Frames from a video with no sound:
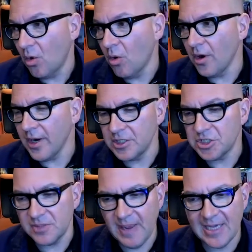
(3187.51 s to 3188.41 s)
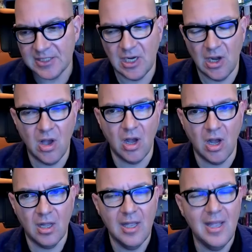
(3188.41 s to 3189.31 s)
Oregon just passed a
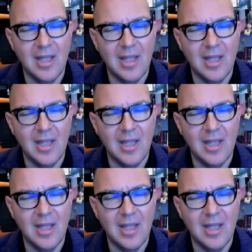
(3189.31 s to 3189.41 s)
law